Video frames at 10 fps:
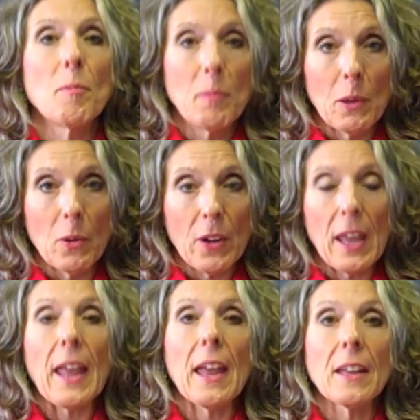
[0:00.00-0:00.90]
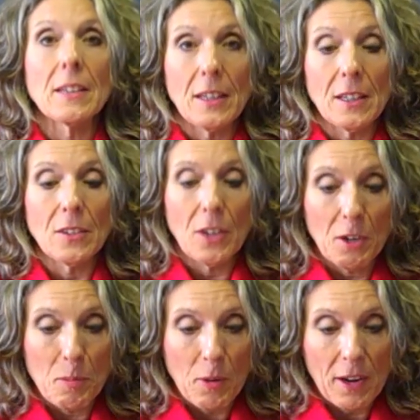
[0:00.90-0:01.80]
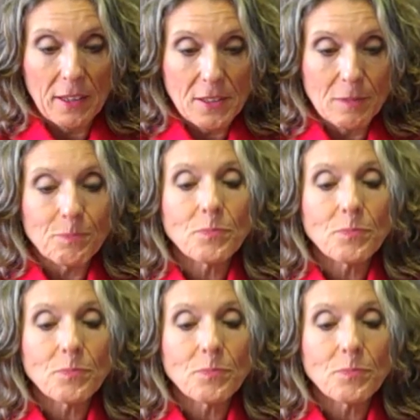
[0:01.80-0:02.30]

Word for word: milk and eating dairy products.